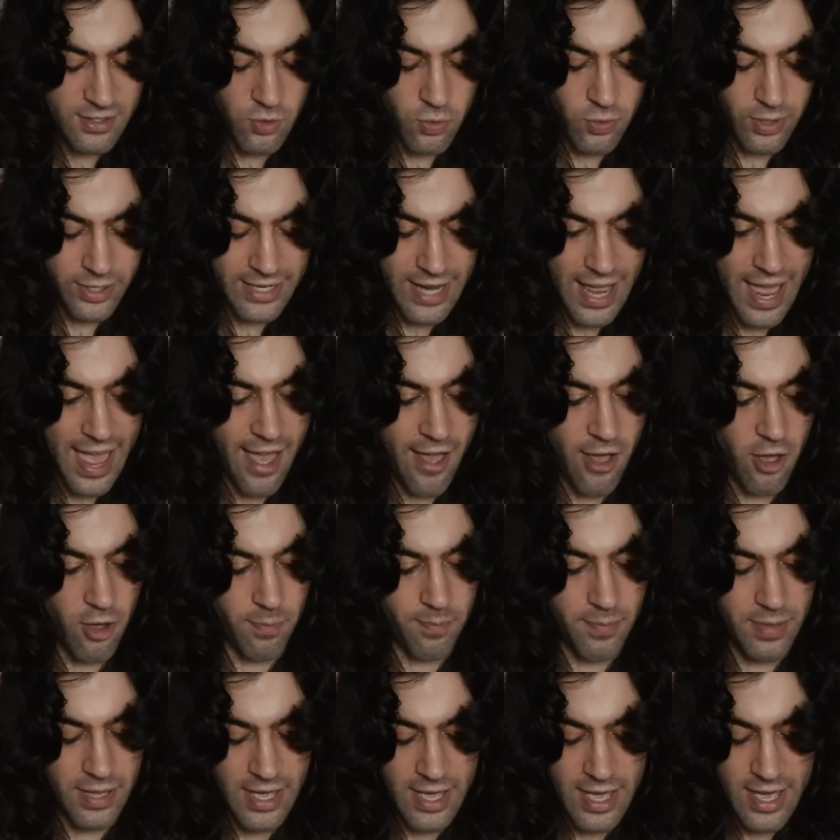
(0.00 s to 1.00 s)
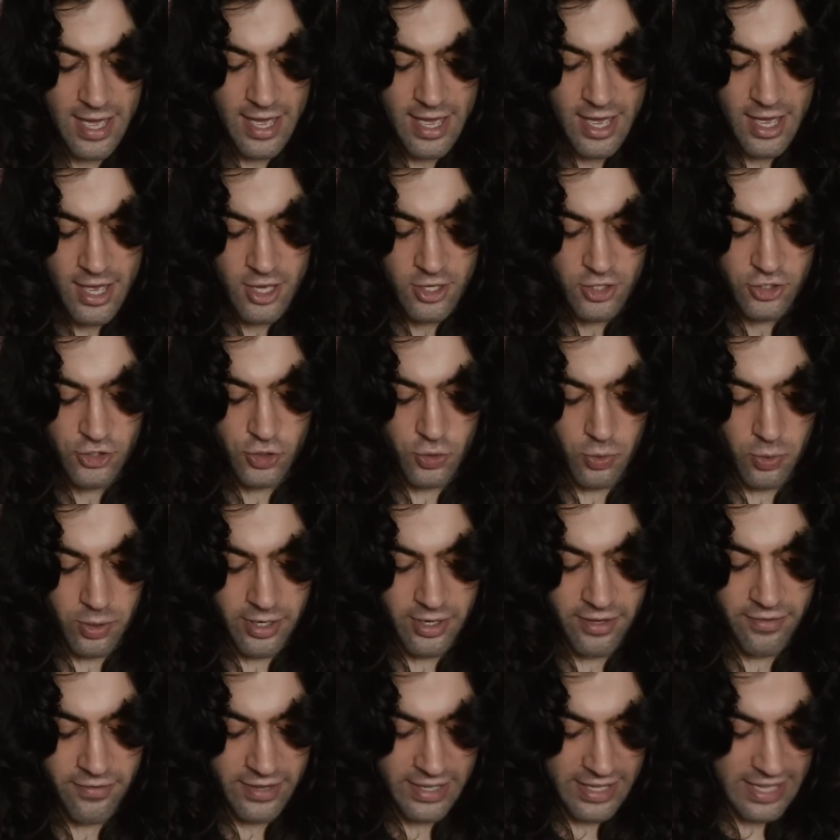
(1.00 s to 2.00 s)
going to help sort
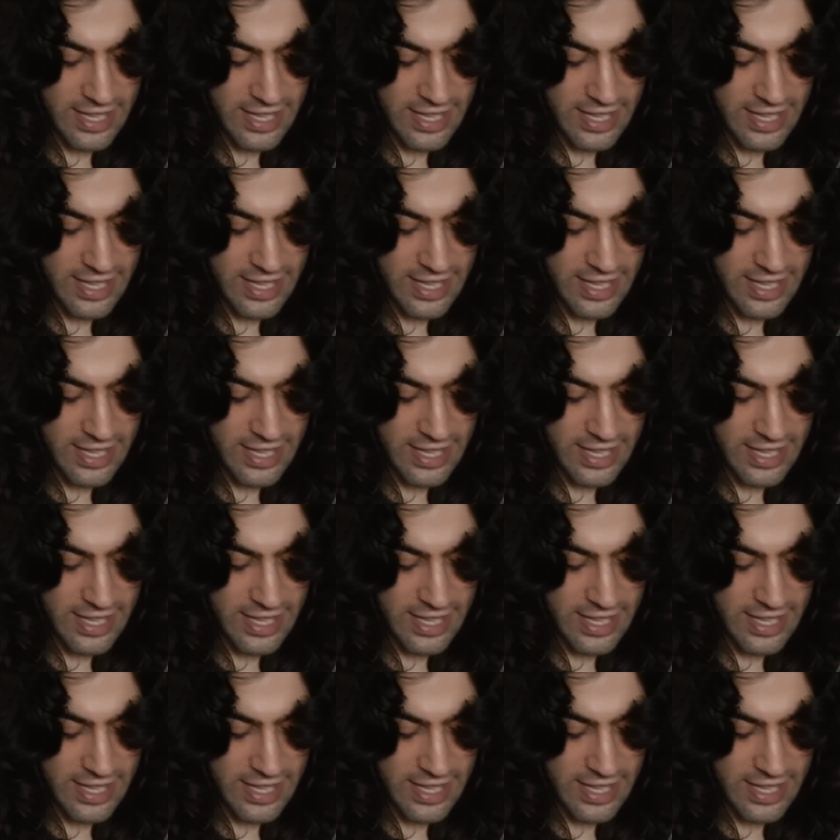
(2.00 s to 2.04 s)
of